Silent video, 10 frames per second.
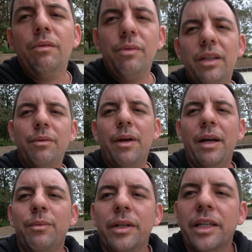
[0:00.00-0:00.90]
Really
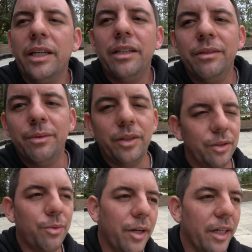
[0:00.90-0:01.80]
rad weekend, was
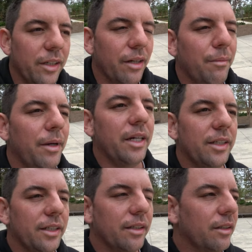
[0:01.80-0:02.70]
great,
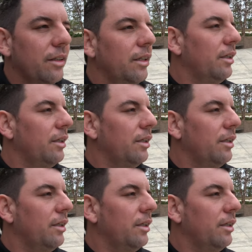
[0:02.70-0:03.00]
amazing.